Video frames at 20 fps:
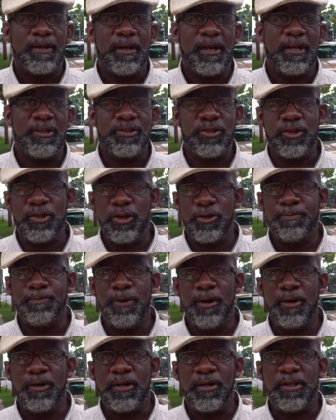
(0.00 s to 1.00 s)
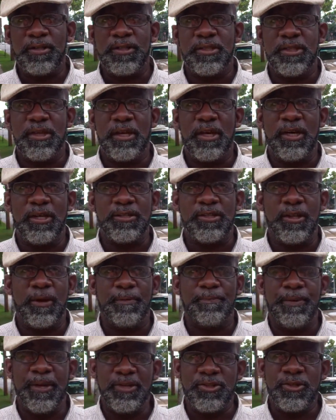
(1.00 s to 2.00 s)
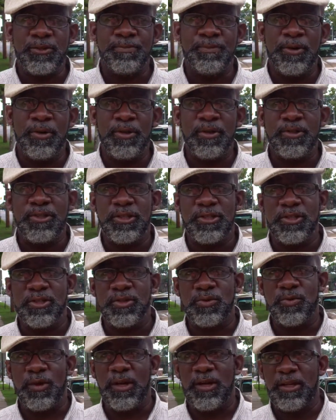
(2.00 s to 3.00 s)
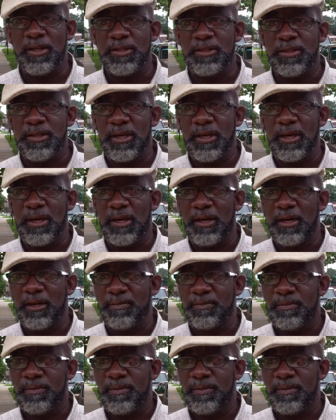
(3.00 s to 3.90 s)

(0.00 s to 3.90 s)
It's a good book. It's a picture book just as well as a